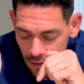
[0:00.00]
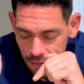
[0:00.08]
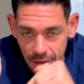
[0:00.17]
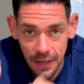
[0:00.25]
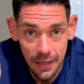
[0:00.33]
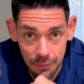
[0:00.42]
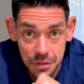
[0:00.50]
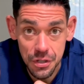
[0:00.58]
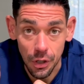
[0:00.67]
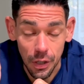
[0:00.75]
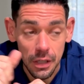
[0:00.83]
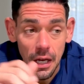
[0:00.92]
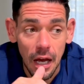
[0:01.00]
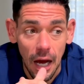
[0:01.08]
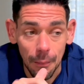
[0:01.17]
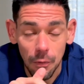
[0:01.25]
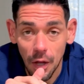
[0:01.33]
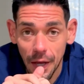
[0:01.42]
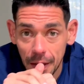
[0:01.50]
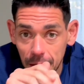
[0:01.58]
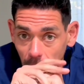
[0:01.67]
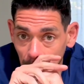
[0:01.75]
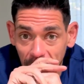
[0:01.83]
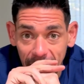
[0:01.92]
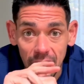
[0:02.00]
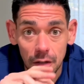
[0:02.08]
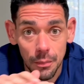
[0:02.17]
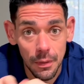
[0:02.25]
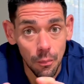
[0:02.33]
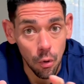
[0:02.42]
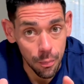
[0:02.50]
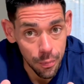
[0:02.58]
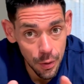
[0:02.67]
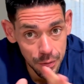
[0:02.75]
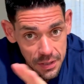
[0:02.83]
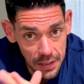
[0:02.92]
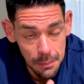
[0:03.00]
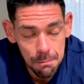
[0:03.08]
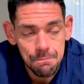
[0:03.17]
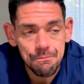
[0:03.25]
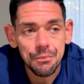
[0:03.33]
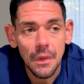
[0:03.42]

they, it was good. I'm glad um, I had a little bit more protein